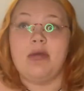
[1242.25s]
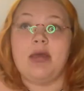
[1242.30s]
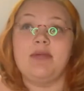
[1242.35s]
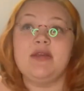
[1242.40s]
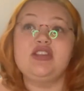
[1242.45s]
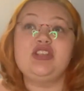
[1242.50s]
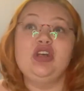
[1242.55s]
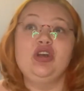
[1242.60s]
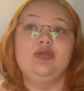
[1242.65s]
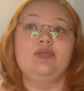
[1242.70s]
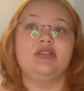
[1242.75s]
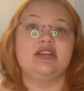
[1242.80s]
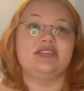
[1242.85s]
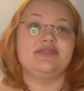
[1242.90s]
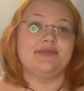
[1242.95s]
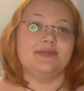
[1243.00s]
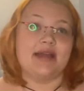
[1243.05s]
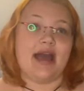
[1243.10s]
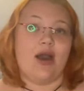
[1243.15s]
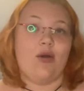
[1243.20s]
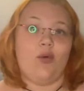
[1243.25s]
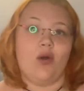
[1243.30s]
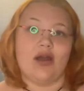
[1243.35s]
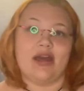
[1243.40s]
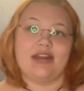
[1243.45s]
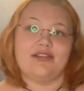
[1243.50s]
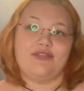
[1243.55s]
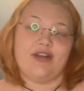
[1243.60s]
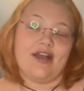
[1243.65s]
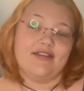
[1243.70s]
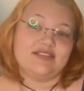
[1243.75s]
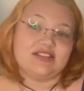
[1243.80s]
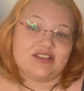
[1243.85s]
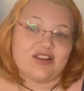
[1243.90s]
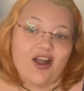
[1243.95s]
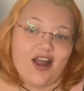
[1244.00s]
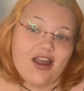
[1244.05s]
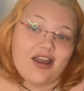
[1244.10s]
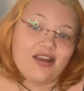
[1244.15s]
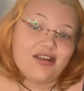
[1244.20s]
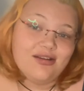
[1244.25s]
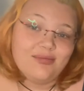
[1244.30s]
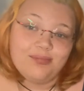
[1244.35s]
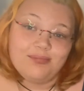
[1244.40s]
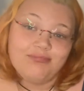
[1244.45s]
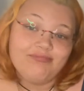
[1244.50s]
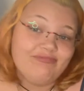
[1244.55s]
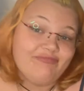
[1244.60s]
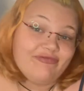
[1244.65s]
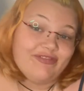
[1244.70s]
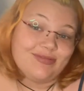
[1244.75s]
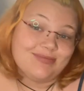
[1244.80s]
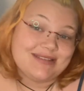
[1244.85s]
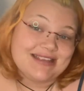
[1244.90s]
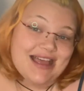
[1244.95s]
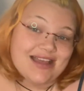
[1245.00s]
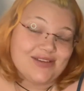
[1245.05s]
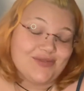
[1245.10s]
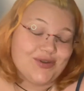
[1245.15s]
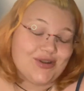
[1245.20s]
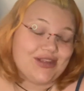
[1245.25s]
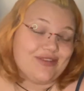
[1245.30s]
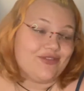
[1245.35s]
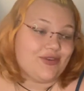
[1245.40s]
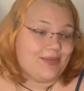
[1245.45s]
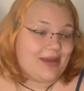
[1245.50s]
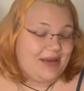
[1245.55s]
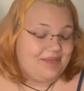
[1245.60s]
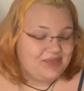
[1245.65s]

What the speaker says: Maybe 2 books from now we'll get a 5-star from Sally Rooney for me.